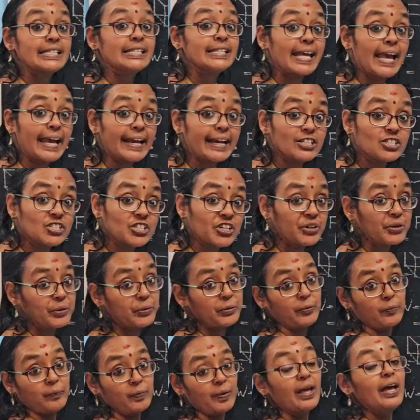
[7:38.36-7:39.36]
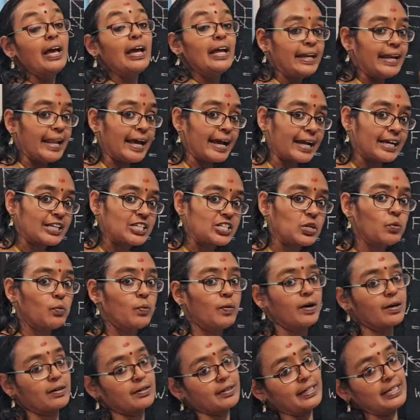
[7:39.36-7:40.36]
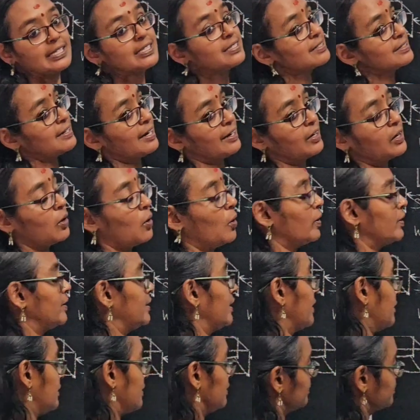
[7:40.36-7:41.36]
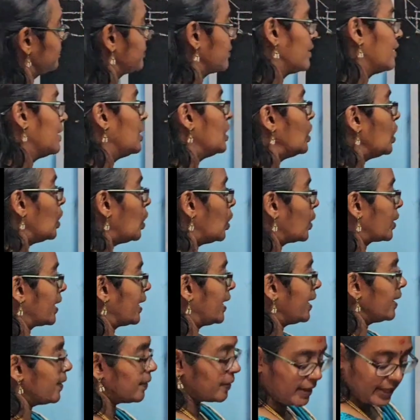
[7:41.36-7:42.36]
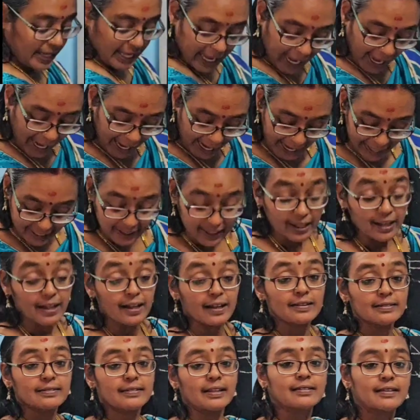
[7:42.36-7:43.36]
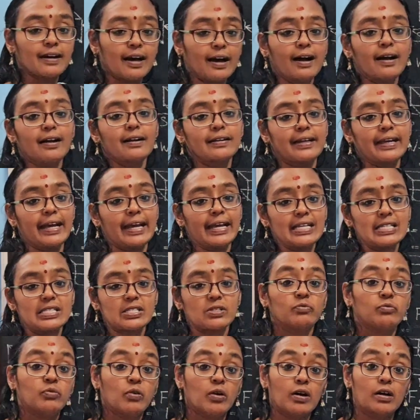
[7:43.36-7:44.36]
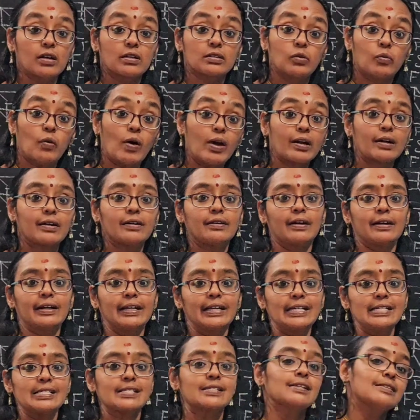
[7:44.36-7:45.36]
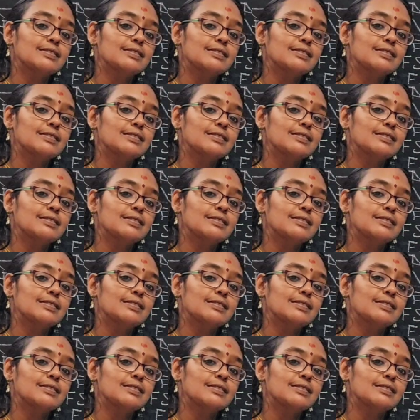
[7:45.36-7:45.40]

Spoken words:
negative. Negative work is done on that. Okay. And the third case where the work done is